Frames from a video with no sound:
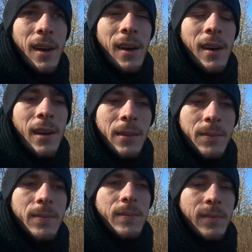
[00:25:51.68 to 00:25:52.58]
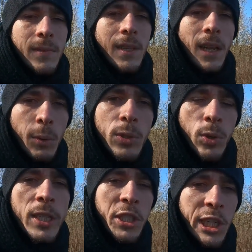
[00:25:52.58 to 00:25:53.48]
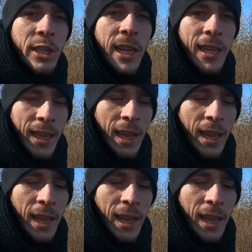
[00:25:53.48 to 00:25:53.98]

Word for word: Um, it was great to hear that.